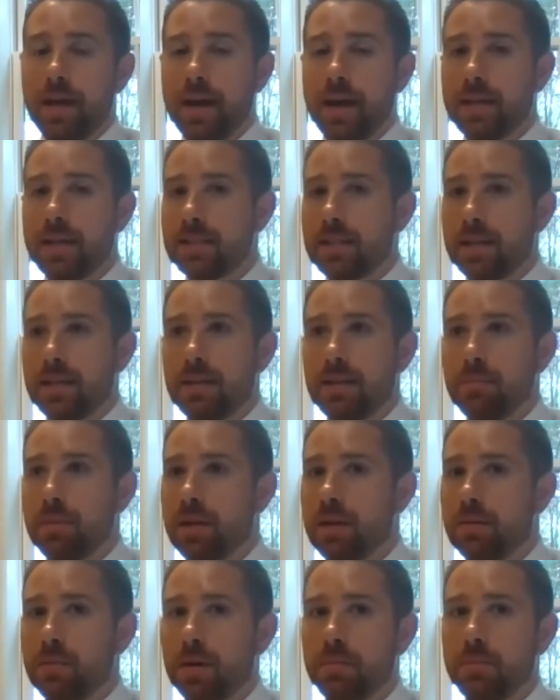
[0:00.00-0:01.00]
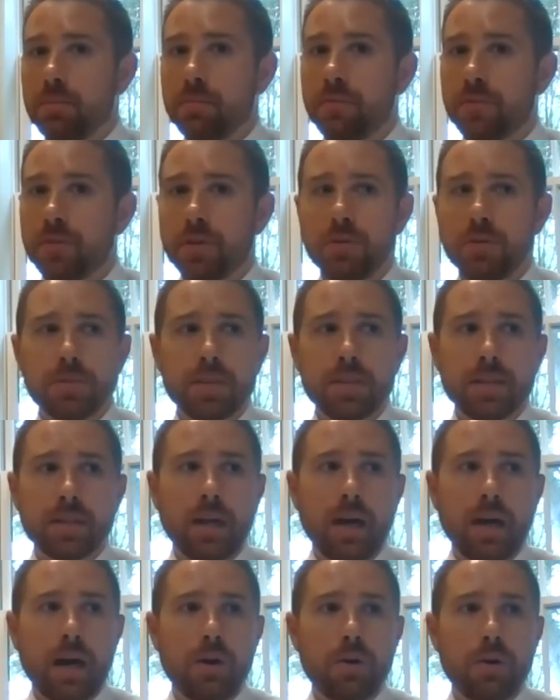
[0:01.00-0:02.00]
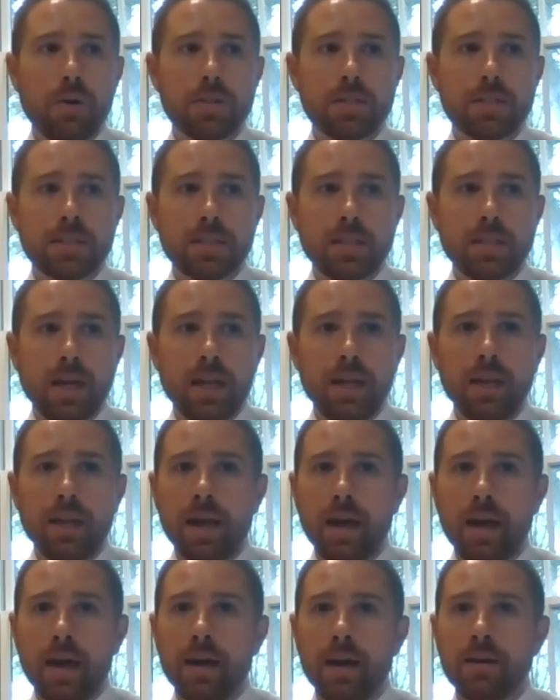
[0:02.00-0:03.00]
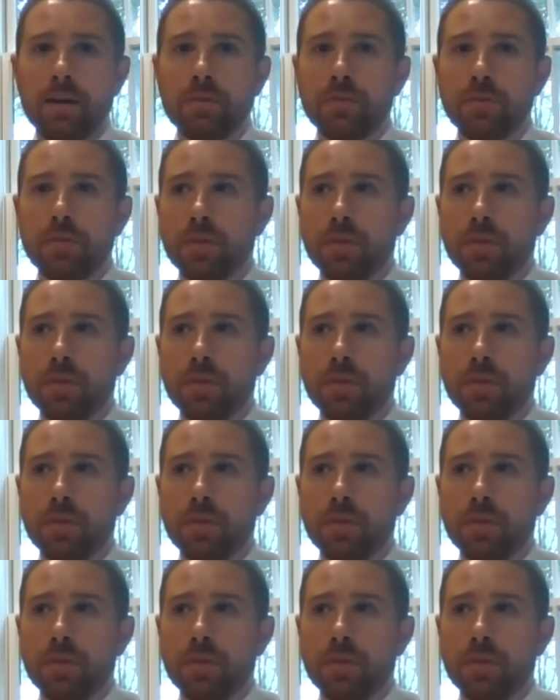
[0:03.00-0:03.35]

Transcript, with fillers: has any minimum. Firms like ours tend to have